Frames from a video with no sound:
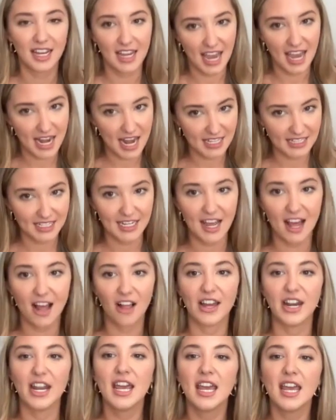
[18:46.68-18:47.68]
and snl
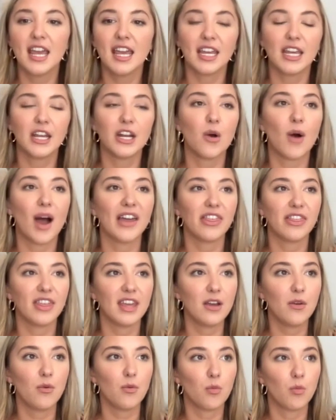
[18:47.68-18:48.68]
and you know i
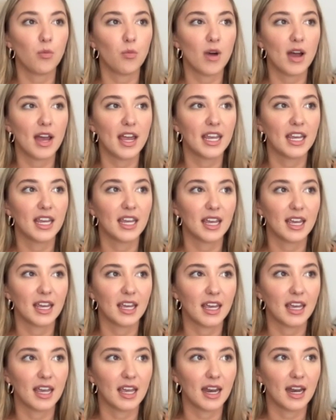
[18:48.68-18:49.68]
think what
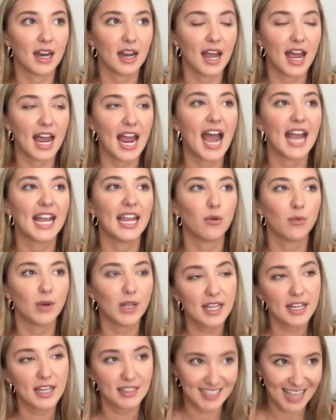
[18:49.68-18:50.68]
I, get really
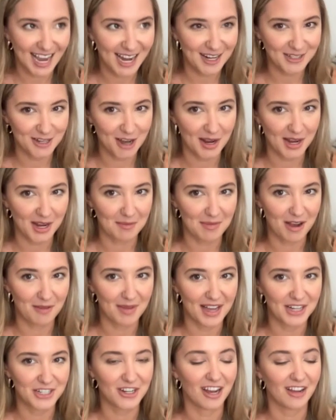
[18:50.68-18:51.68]
excited talking about
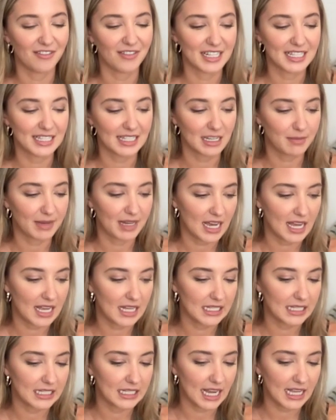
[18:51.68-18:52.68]
Betch, obviously,
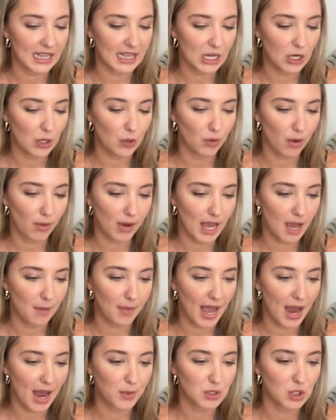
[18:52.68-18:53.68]
because I think growing up,
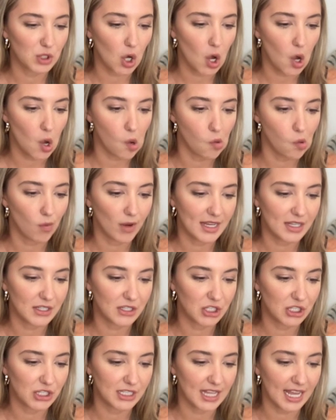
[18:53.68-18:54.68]
I was always
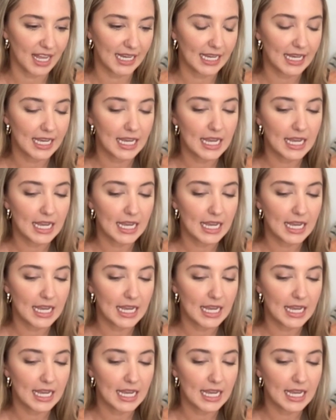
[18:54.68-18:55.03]
just like